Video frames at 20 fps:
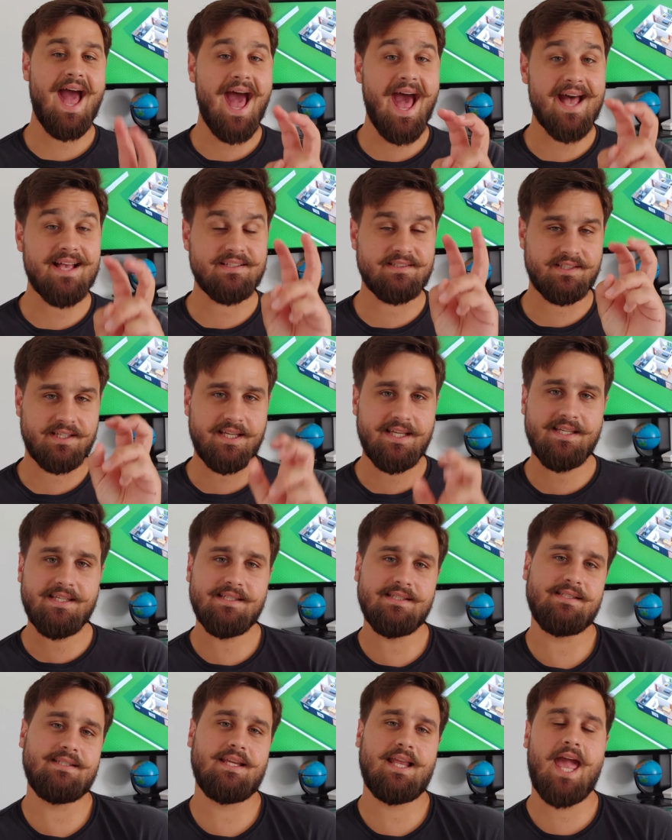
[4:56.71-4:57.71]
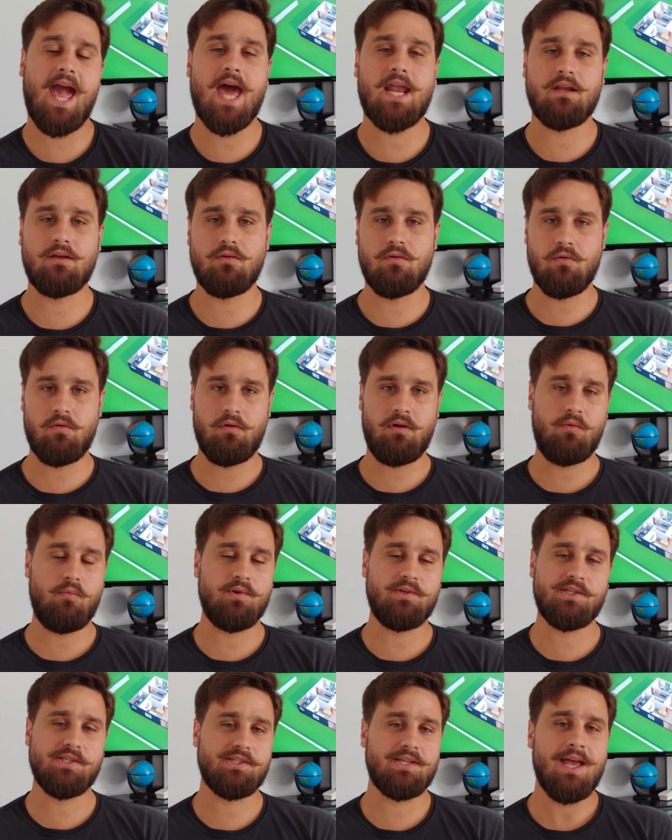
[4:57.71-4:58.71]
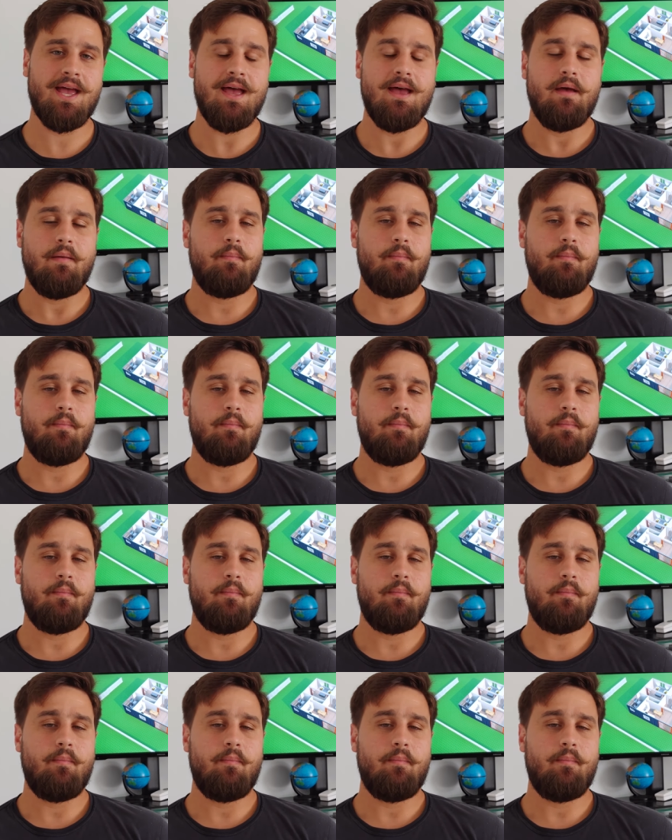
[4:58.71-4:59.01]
as-is category, which is